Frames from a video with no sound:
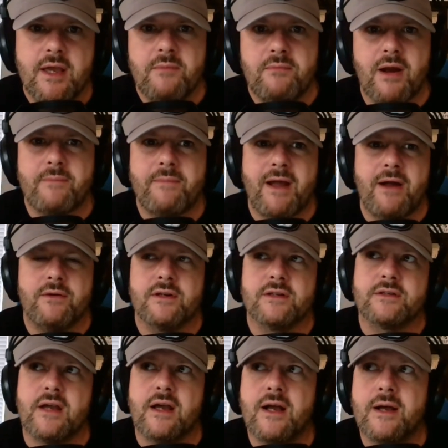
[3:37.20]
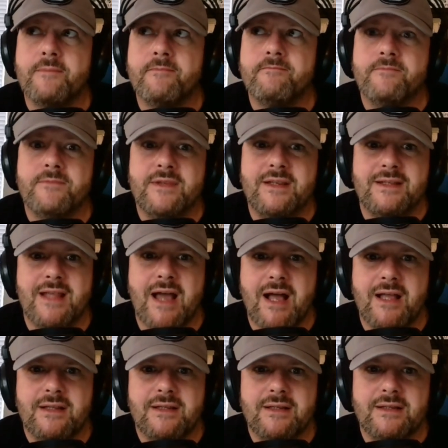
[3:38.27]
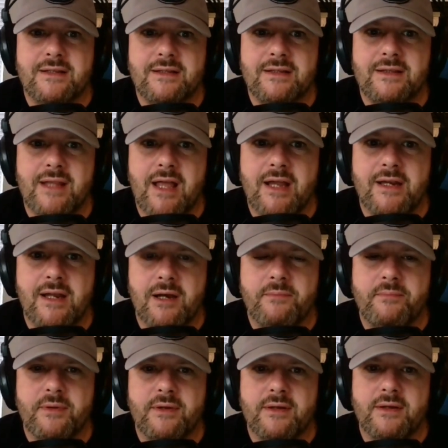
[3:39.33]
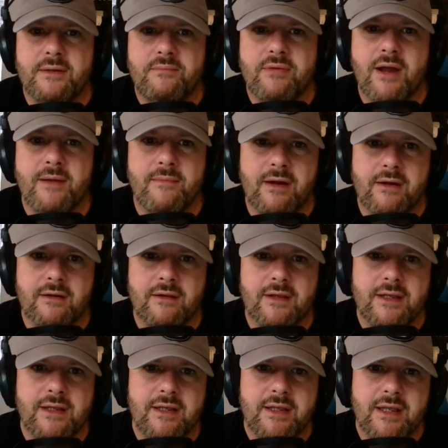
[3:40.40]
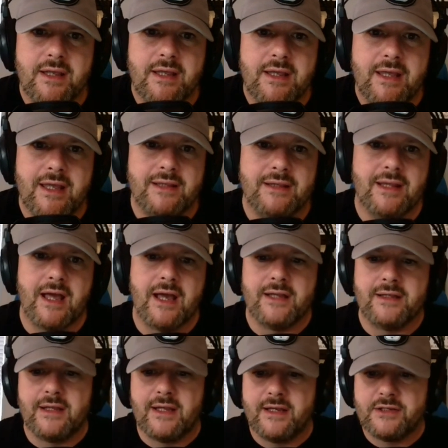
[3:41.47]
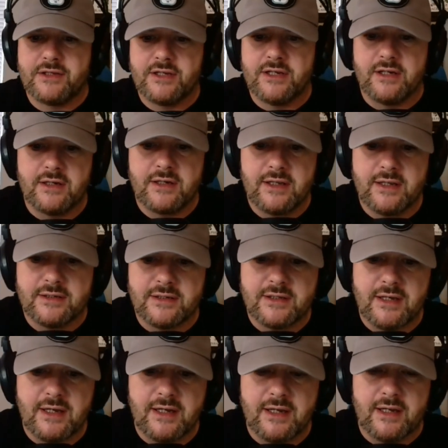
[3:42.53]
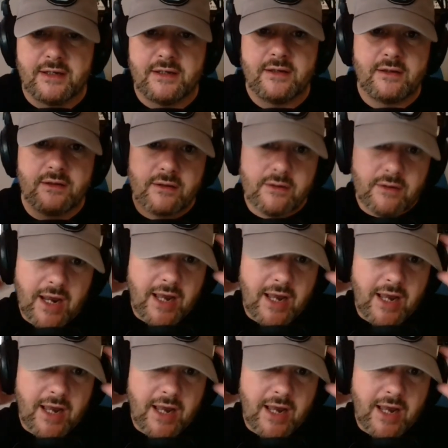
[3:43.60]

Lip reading: Brock Bowers did not line up primarily in line last year as a tight end, or